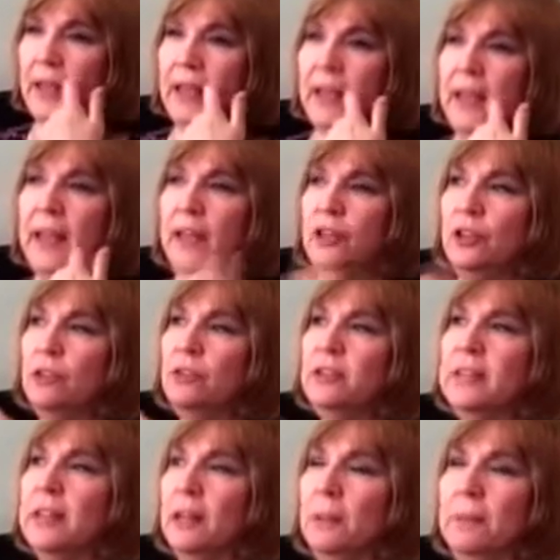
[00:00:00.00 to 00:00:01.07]
And you
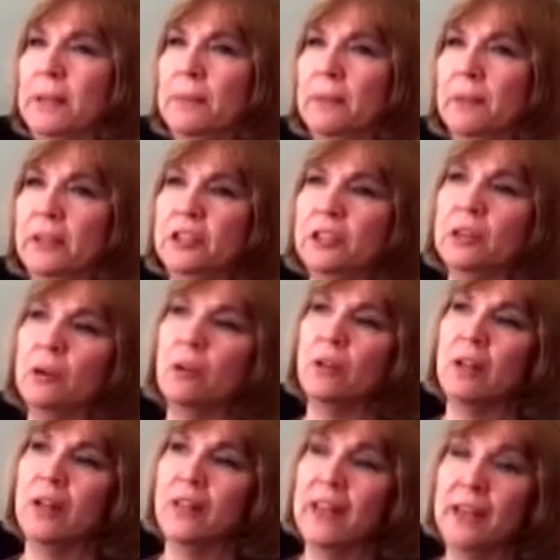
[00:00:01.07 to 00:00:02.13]
tell people as you go
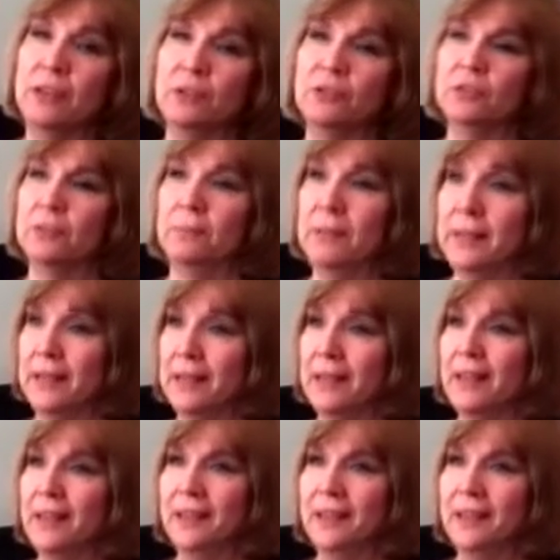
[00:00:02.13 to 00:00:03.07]
along, that used to be.